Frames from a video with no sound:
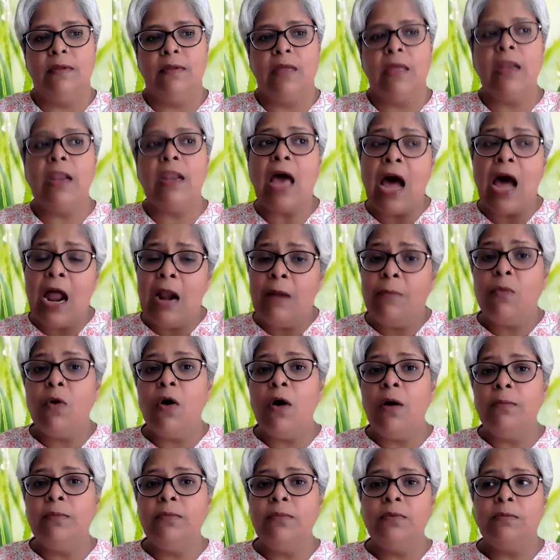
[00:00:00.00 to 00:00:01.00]
And our
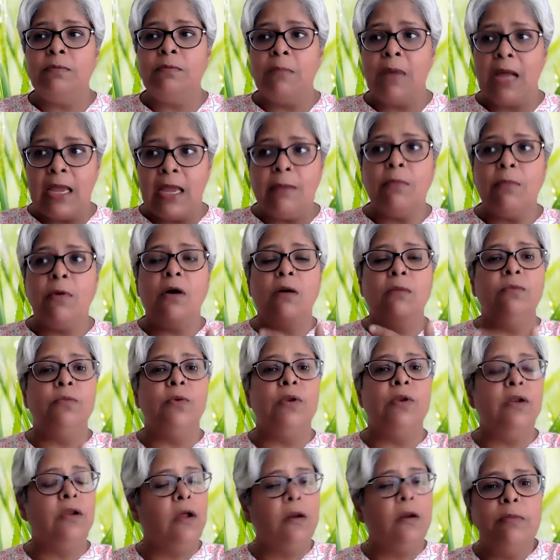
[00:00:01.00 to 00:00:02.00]
moms, my mom,
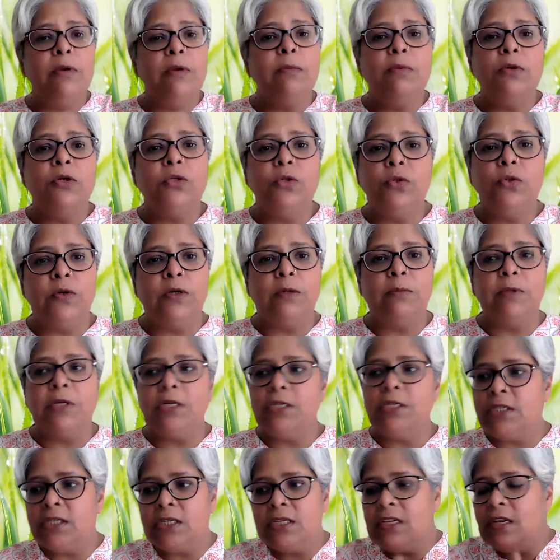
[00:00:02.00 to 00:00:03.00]
will not be able to do it
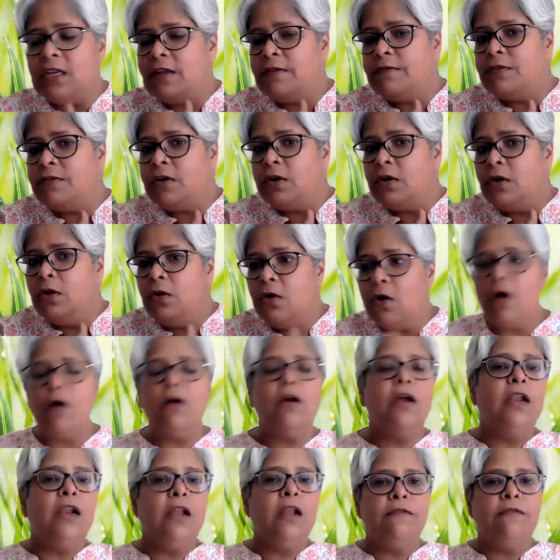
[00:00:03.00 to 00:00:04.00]
because she's lived
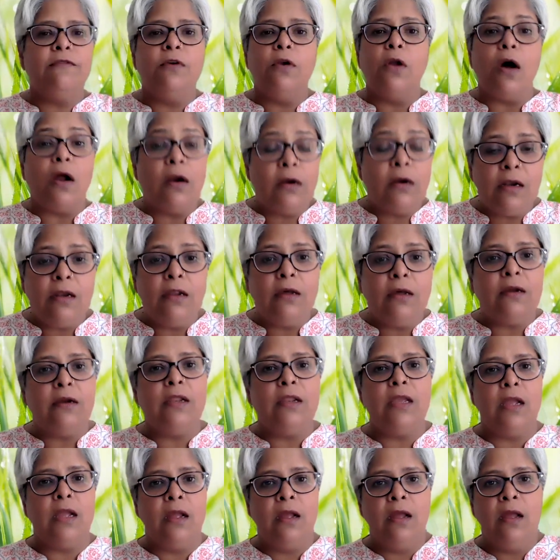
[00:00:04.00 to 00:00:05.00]
long enough not
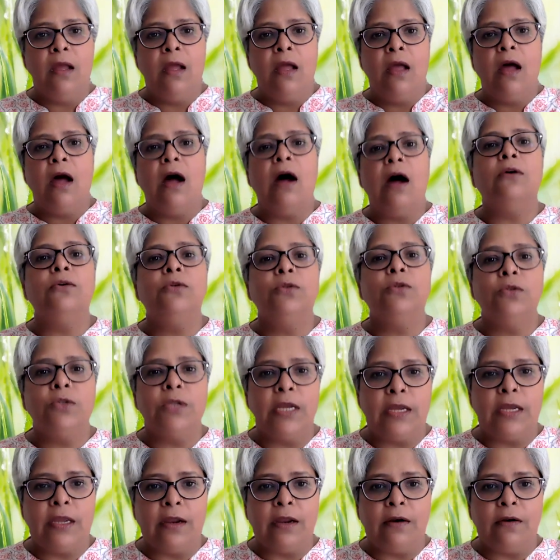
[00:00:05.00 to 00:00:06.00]
learning how to
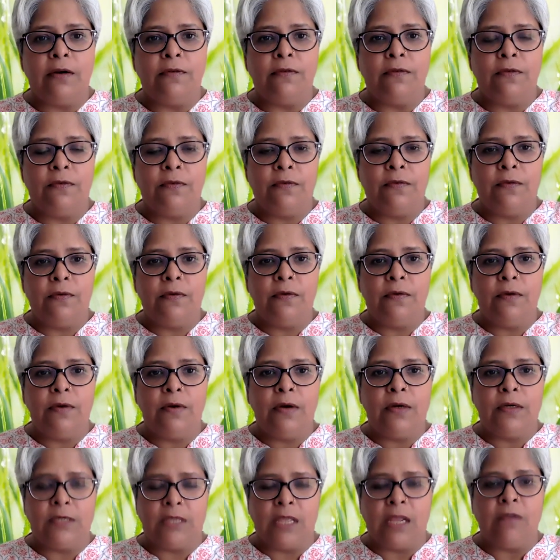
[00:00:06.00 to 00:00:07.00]
take care of
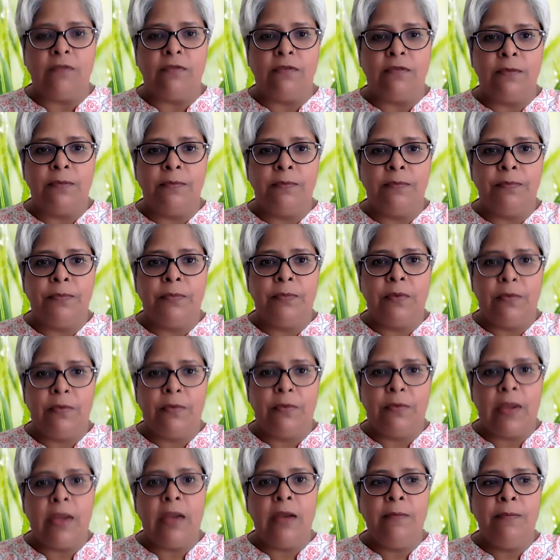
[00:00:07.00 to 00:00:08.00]
herself,
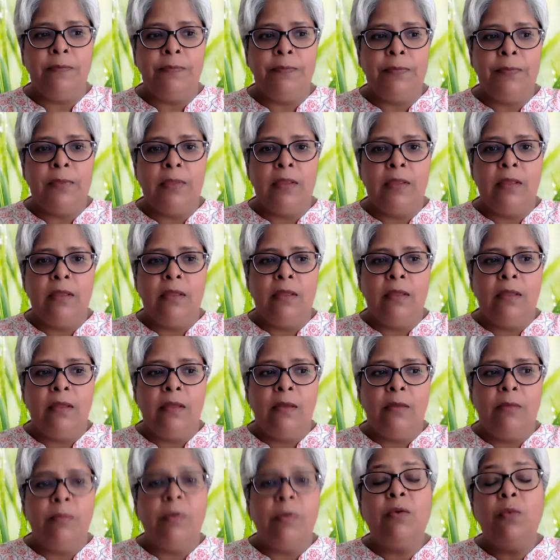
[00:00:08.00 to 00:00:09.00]
right?
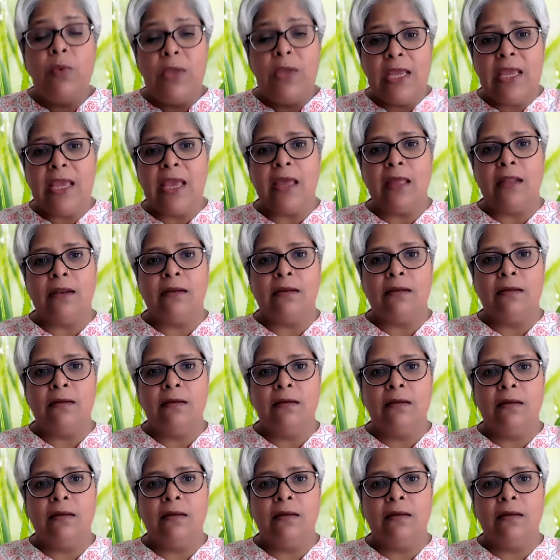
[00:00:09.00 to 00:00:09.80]
But we can.